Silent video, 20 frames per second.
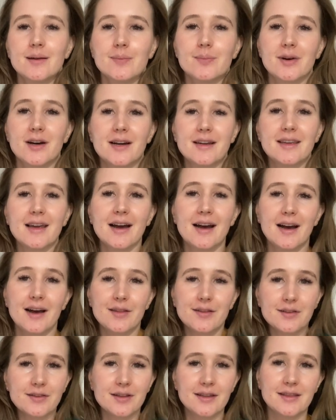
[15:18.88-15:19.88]
But yeah,
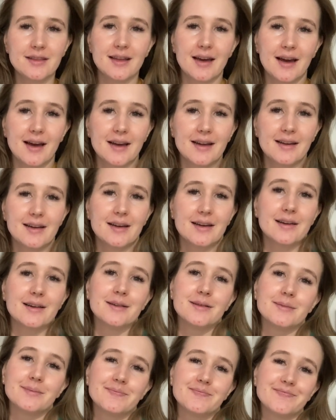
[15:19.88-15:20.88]
other than that,
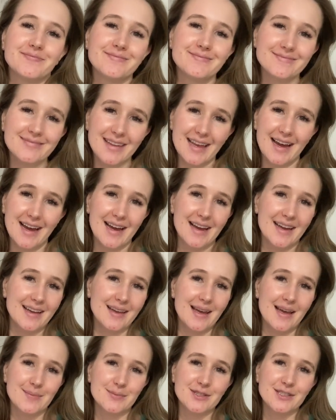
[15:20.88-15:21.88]
um, I
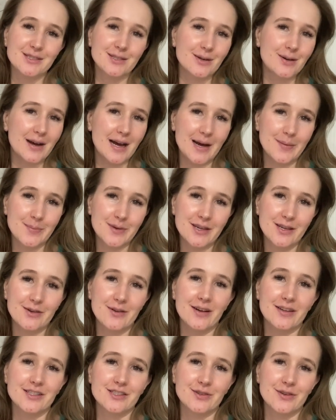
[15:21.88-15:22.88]
am so happy you
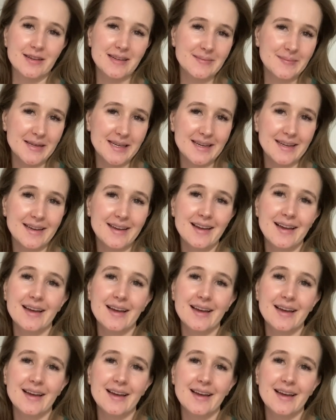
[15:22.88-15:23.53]
all joined me.